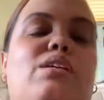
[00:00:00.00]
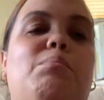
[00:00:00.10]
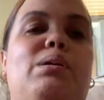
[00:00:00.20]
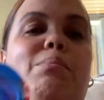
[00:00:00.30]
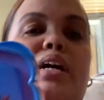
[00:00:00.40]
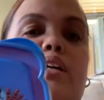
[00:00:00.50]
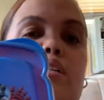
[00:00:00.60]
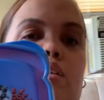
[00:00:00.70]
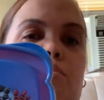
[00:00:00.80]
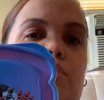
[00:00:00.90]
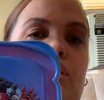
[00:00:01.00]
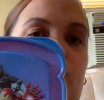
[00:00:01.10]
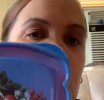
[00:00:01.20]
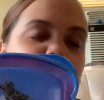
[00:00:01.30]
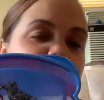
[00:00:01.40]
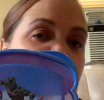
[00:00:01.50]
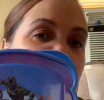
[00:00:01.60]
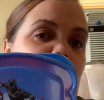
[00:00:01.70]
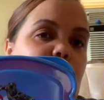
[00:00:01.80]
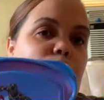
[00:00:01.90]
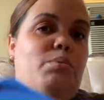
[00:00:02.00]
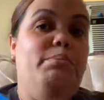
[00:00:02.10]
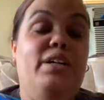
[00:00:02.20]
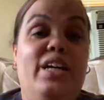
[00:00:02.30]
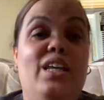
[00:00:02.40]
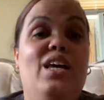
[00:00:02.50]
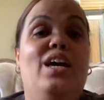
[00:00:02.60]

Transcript: I mean, my kids aren't really into the Marvel, but